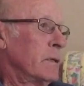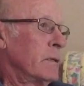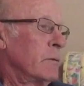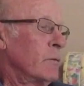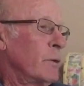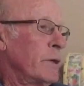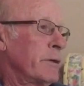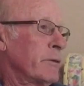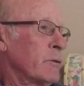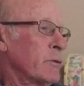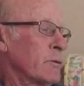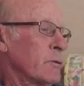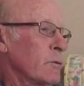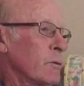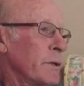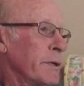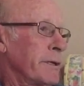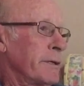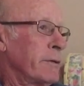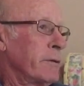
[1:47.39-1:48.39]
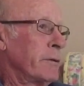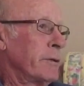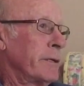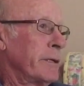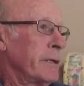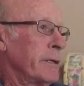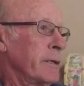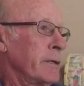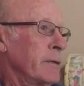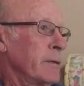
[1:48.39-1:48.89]
a week or so later
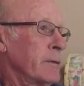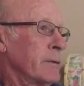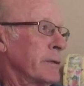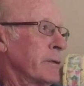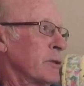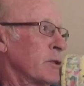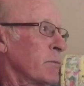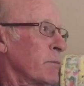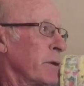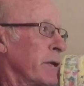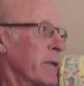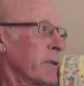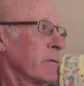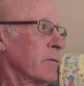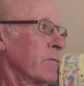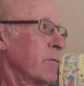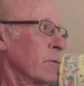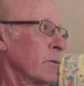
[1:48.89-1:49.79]
they sent us back to